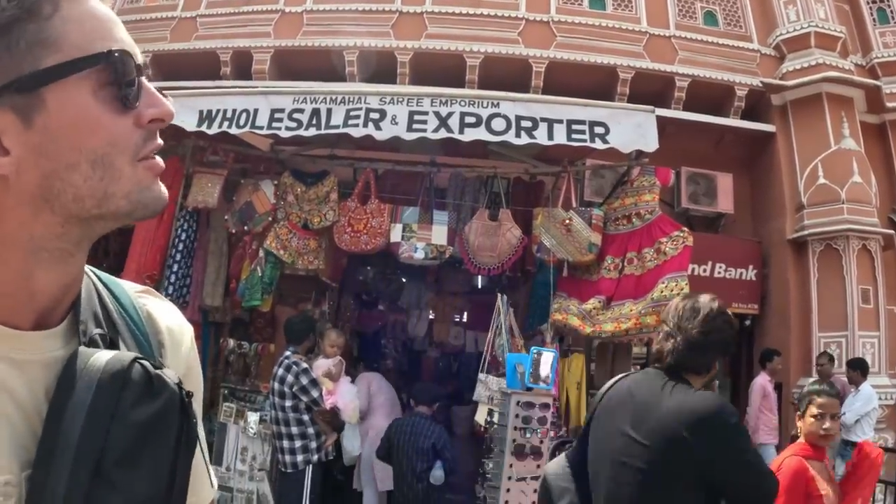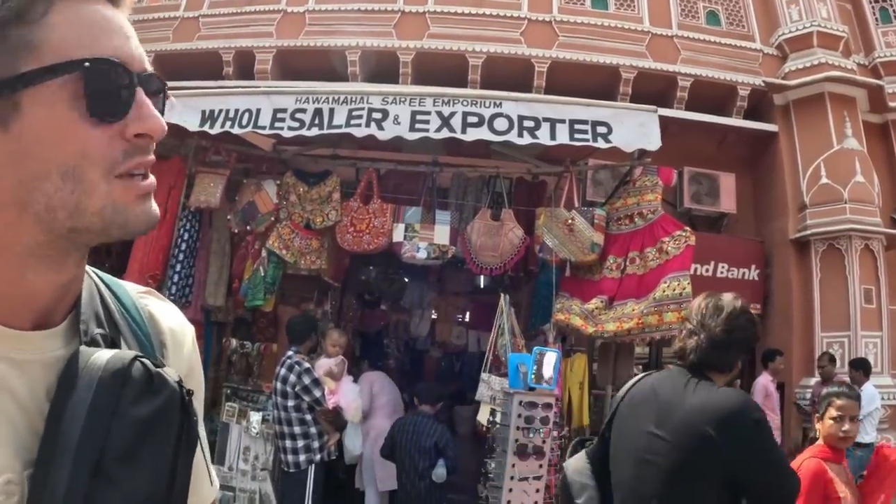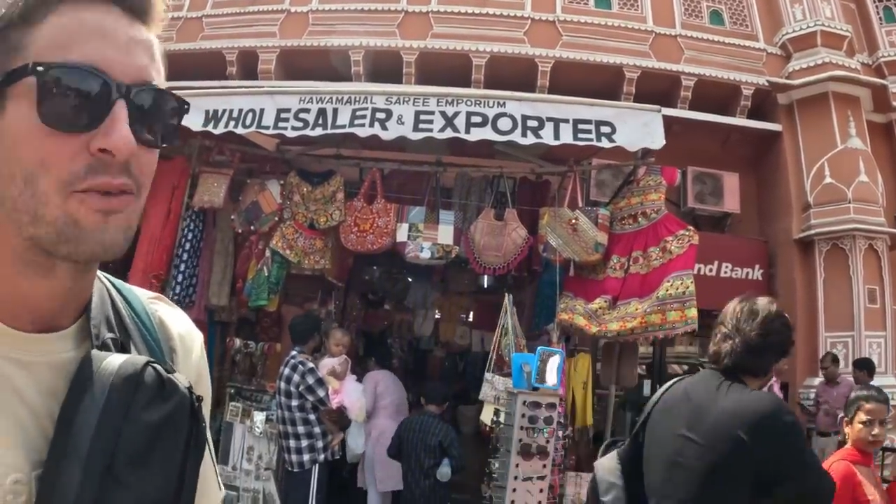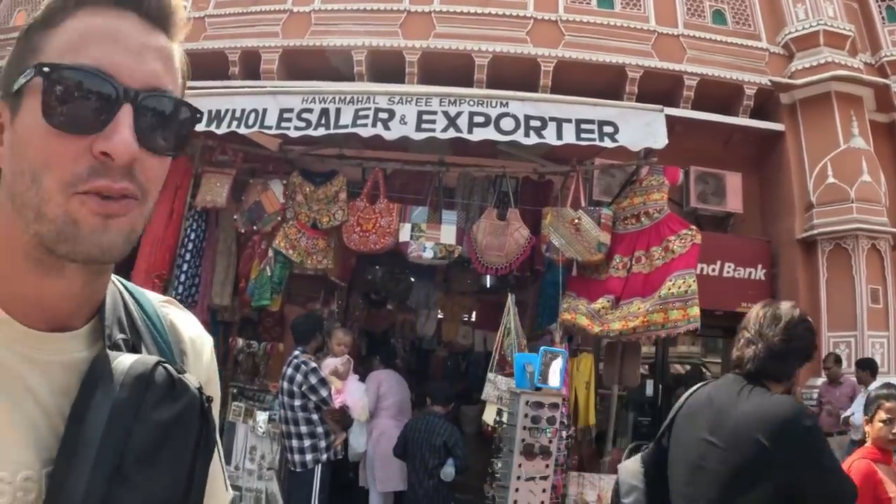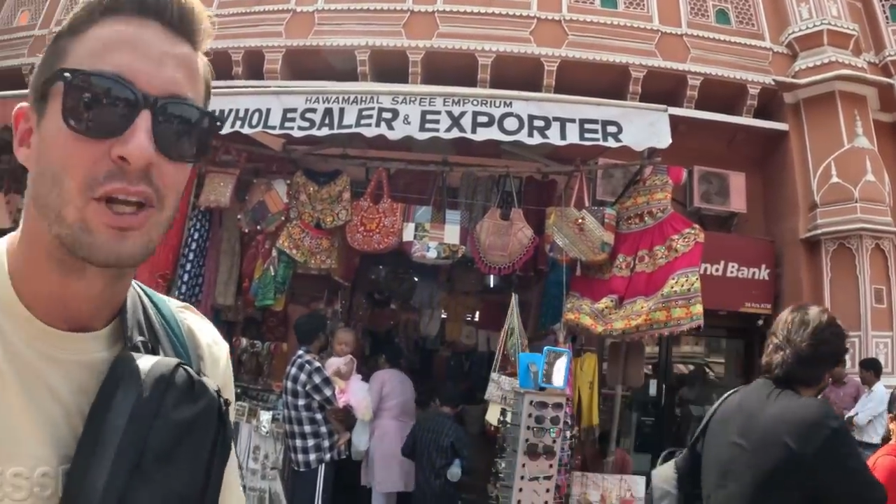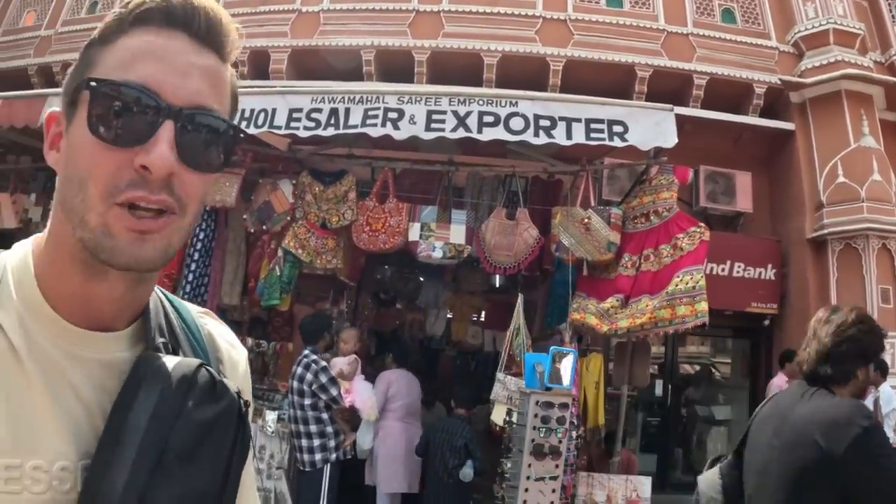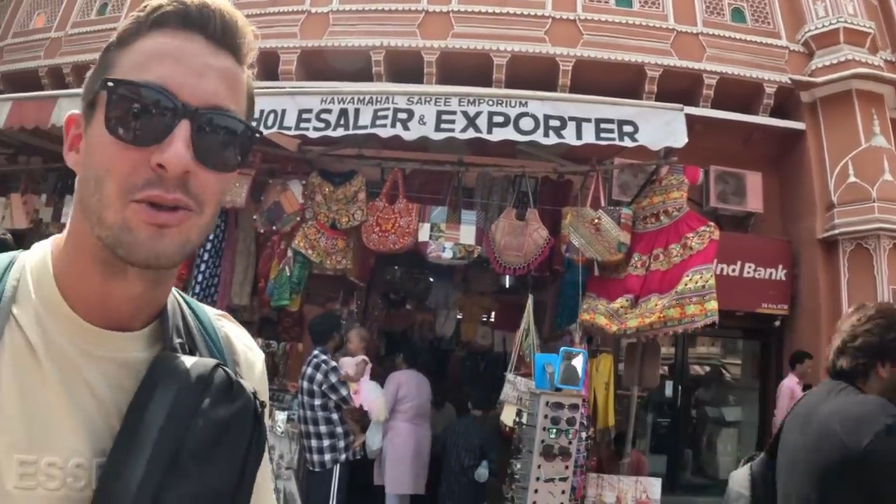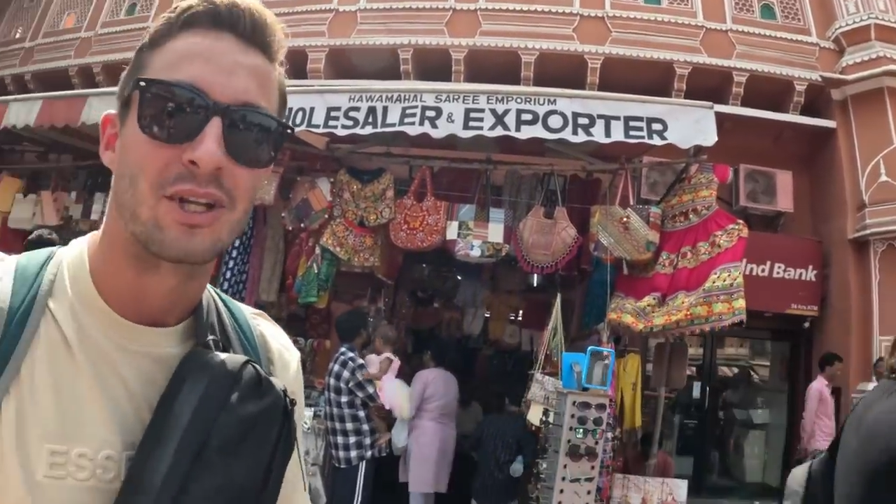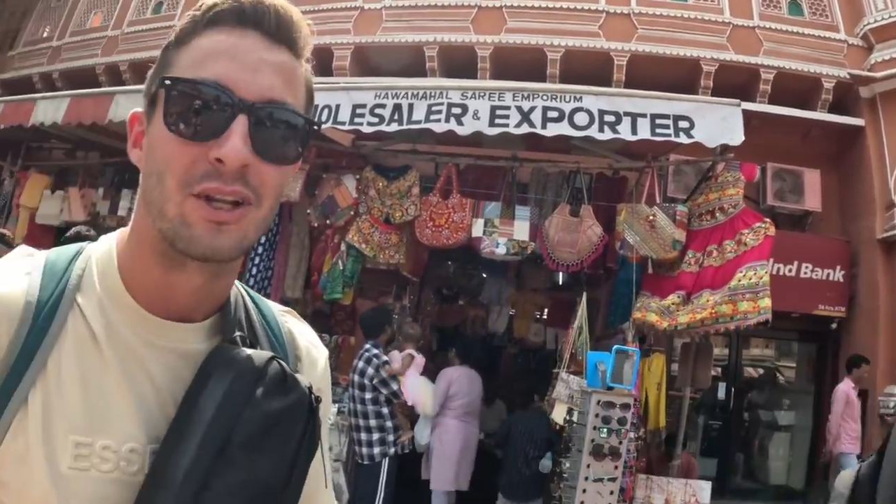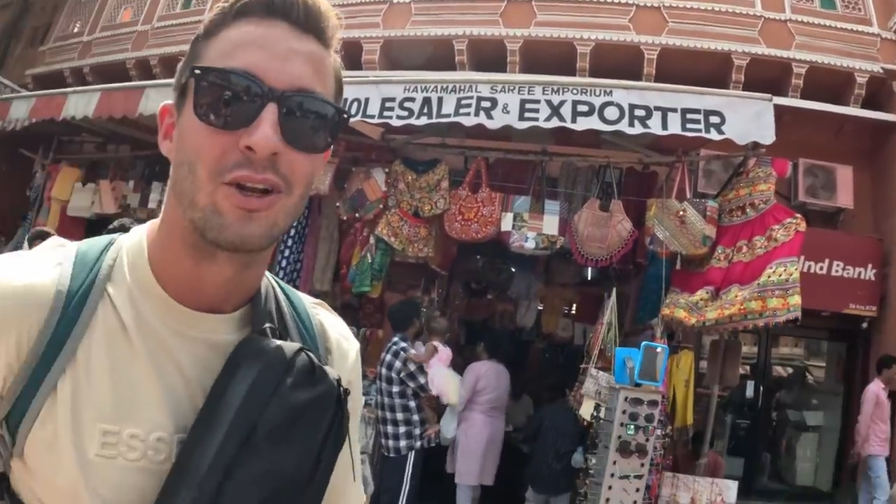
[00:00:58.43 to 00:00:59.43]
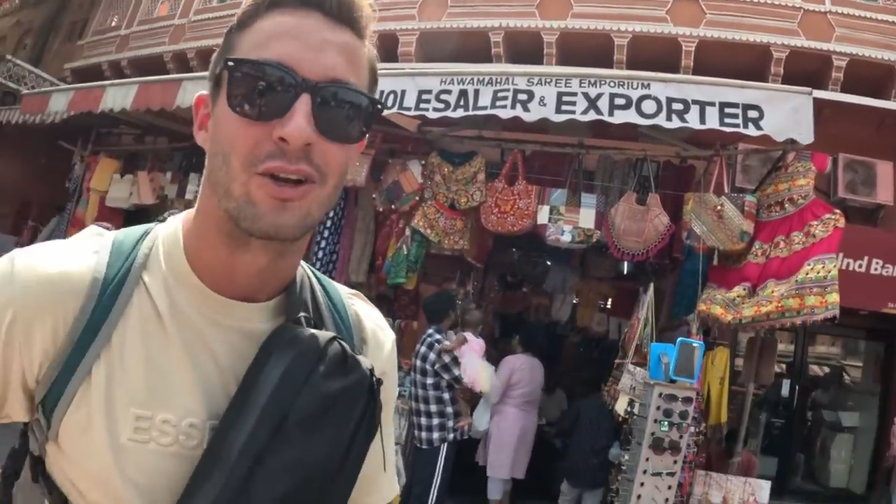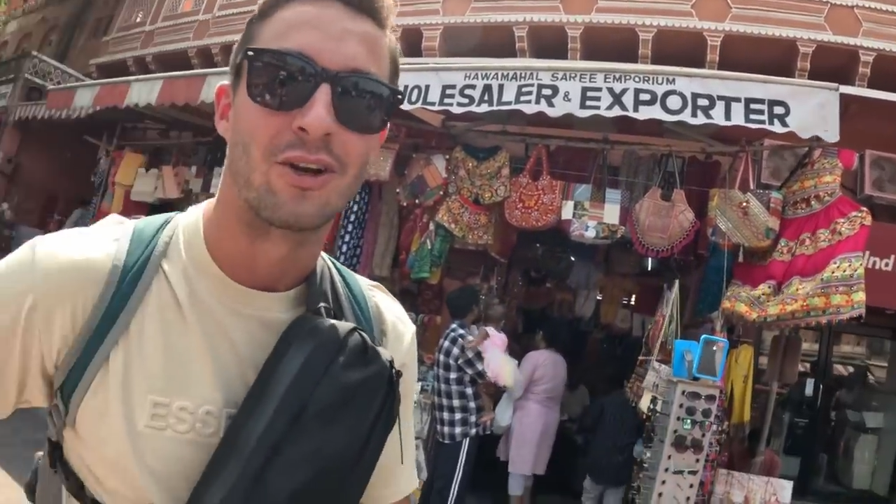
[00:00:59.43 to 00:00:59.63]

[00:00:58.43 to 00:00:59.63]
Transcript: definitely close a little